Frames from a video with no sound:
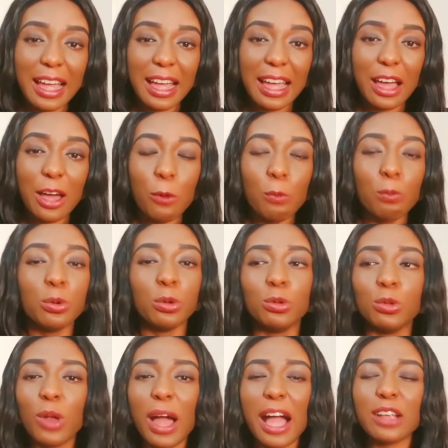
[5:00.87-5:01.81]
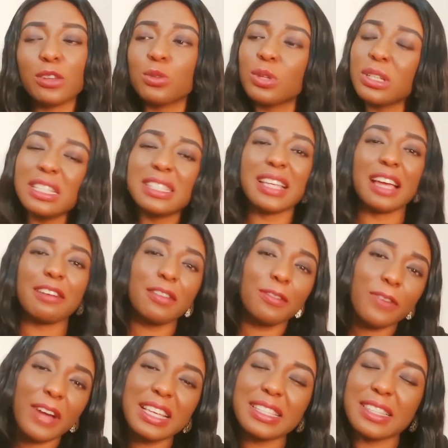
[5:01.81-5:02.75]
will actually
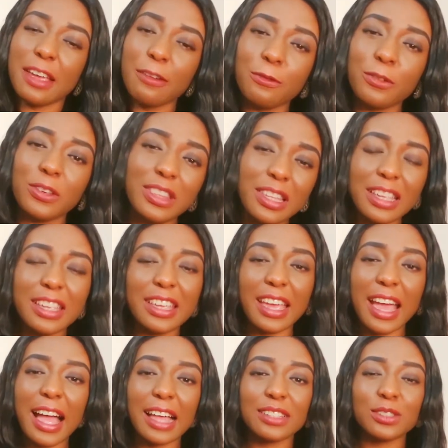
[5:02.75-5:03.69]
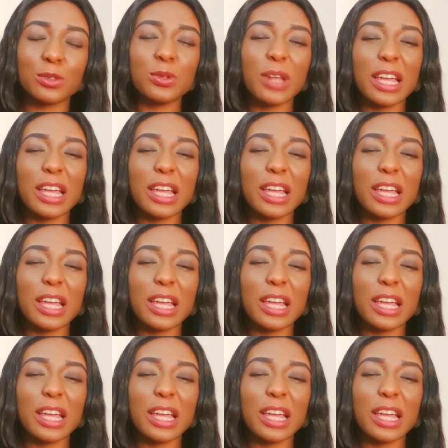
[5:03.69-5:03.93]
sacrifice everything he has so that his